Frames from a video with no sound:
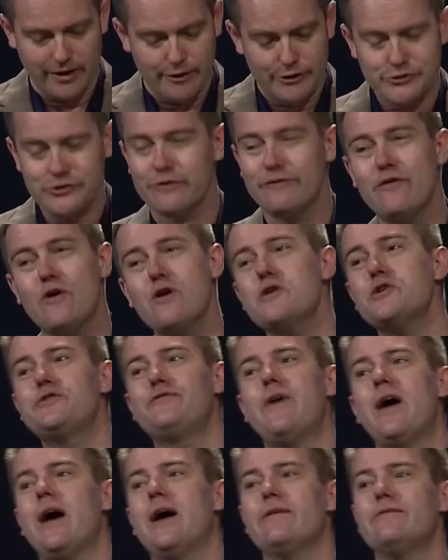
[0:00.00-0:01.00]
So, verse
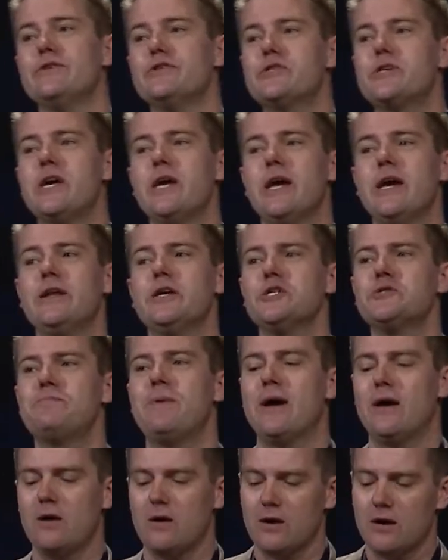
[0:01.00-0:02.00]
5 is key. It is
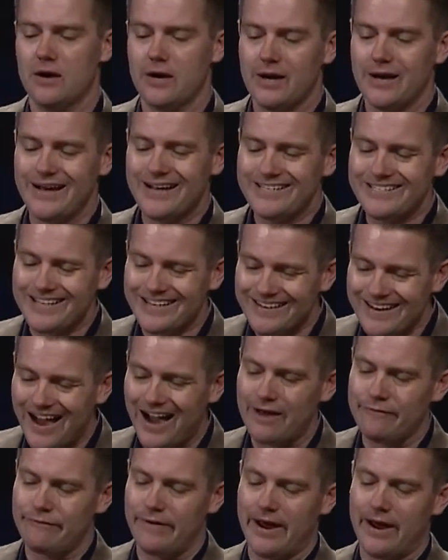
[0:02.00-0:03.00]
better to
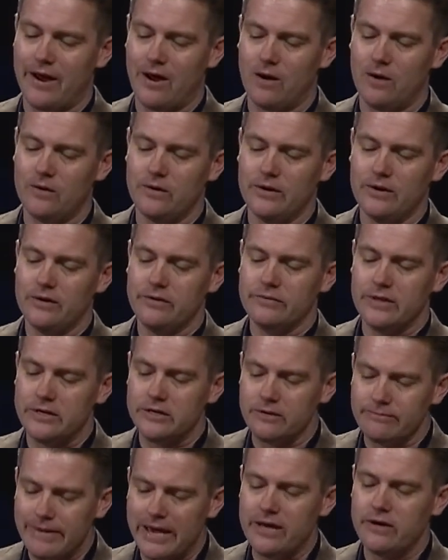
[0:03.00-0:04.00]
not vow than
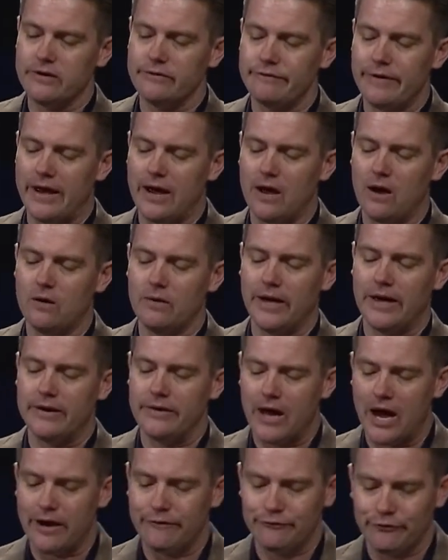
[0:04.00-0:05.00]
to make a vow and
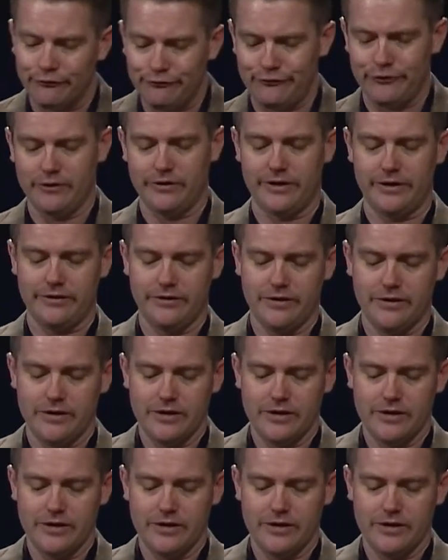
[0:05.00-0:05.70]
not fulfill it.